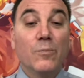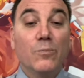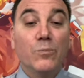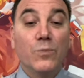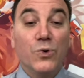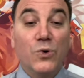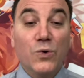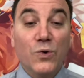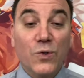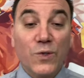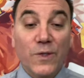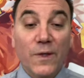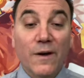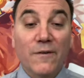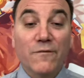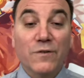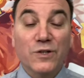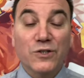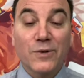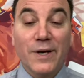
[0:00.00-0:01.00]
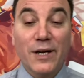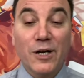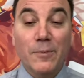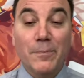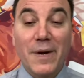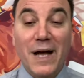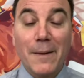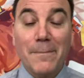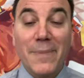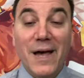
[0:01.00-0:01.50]
Muth, for trainer
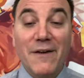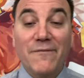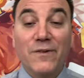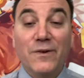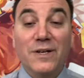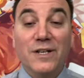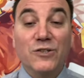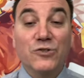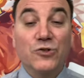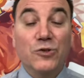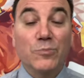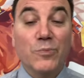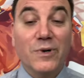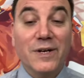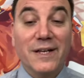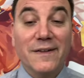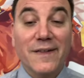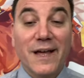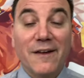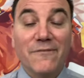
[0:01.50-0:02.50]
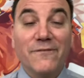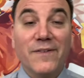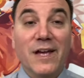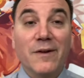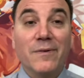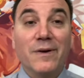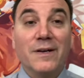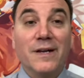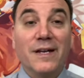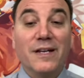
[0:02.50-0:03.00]
Bob Baffert, is your morning line
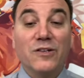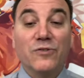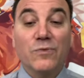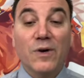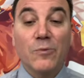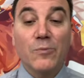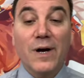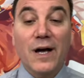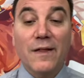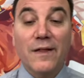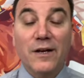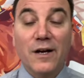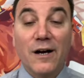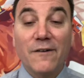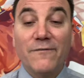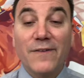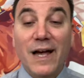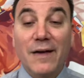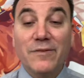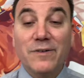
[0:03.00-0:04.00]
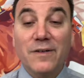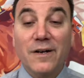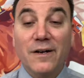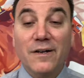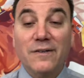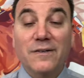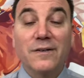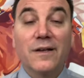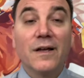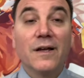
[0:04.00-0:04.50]
favorite, and he's run well in all 5
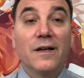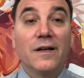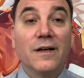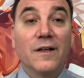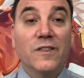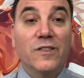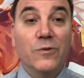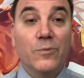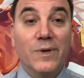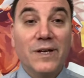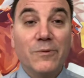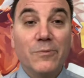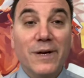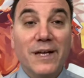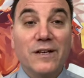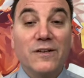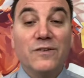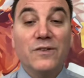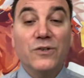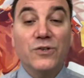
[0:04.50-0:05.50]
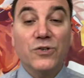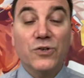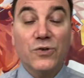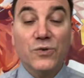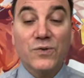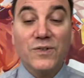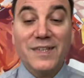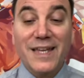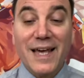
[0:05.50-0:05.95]
starts, 3 wins and 2